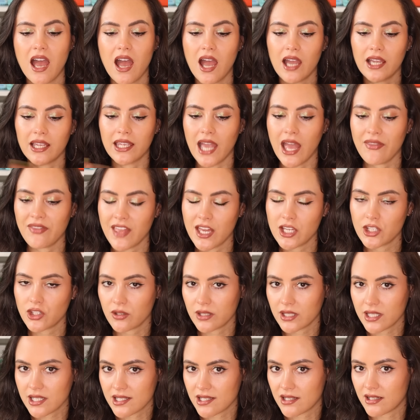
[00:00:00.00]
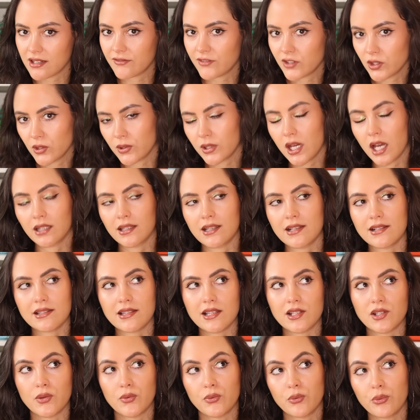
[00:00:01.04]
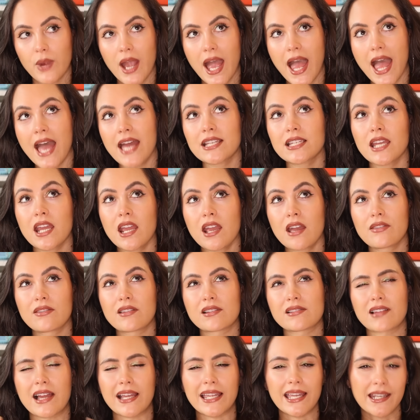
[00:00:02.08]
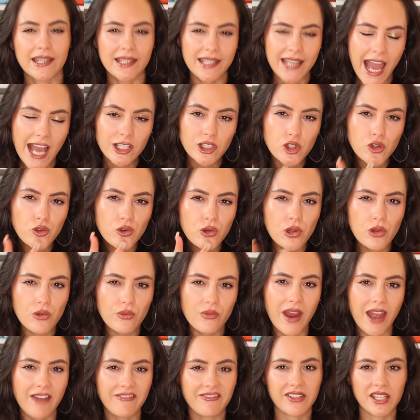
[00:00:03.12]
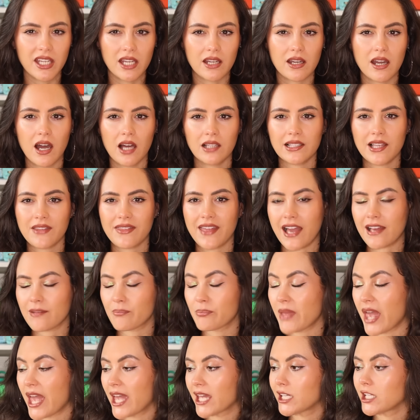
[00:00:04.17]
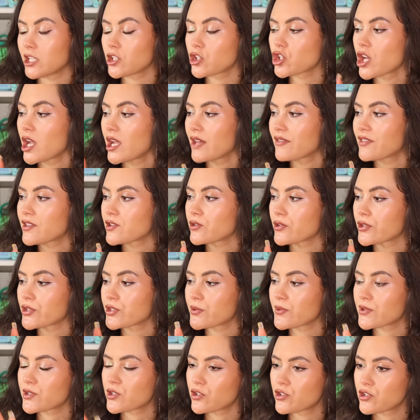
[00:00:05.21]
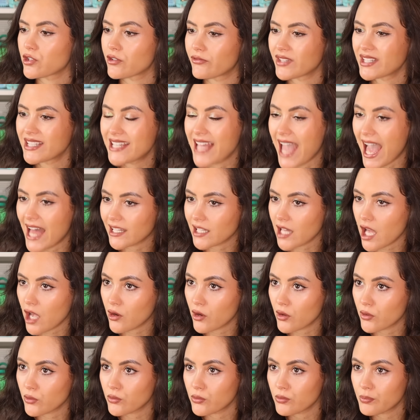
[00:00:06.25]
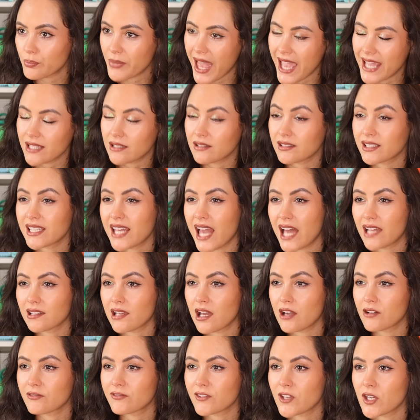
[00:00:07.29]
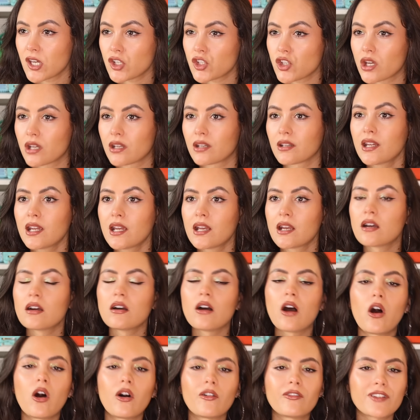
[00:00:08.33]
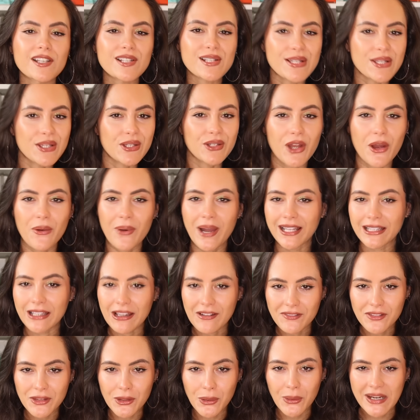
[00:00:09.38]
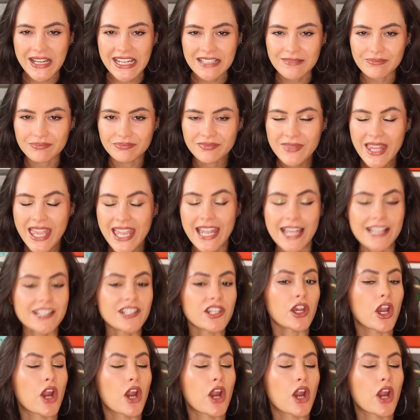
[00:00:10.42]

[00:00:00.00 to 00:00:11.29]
again, they're doing this in a few colours. There's a red, there's like a natural raffia colour, that beige. There's also a sort of yellow, pale yellow version. Obviously, you know I love the green. It's a